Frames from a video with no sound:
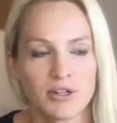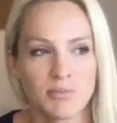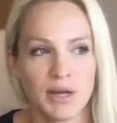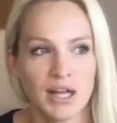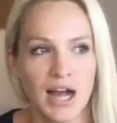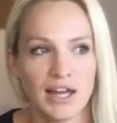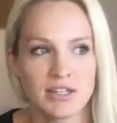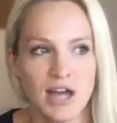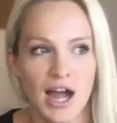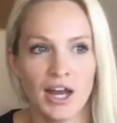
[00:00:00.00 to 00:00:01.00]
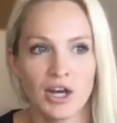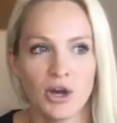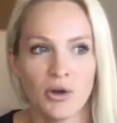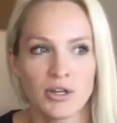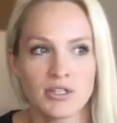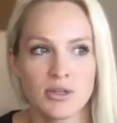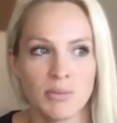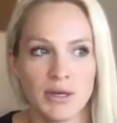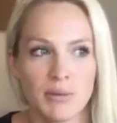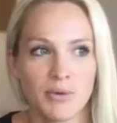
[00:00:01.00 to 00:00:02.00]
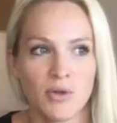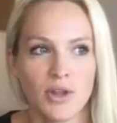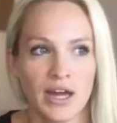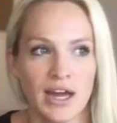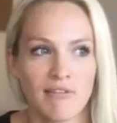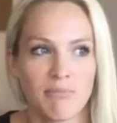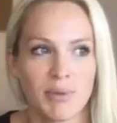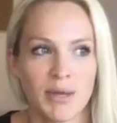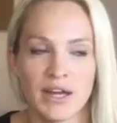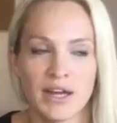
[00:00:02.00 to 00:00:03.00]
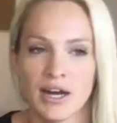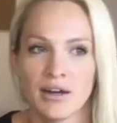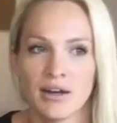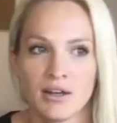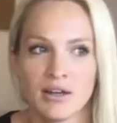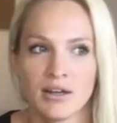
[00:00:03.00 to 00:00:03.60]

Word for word: but I I notice the people that have been there